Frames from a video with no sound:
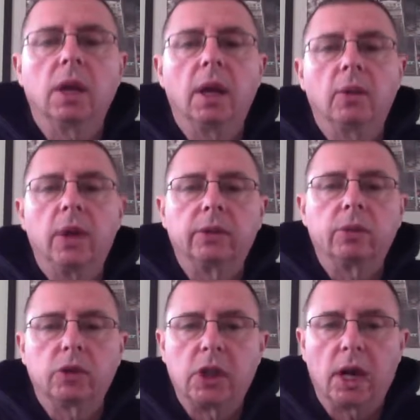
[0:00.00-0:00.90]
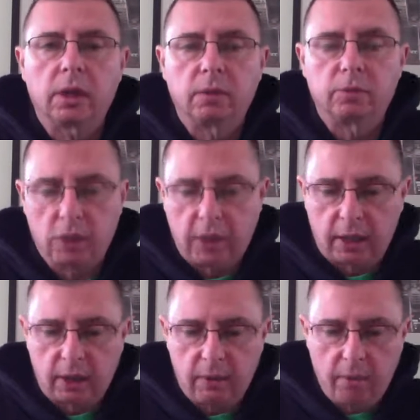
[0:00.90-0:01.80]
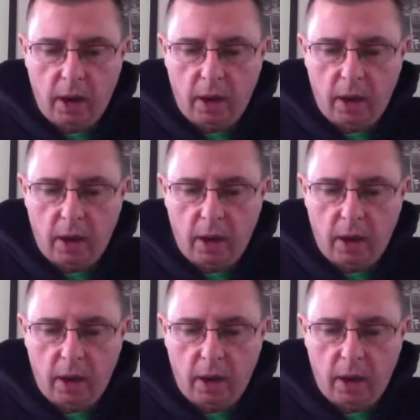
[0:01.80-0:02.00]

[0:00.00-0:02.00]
and we have to protect them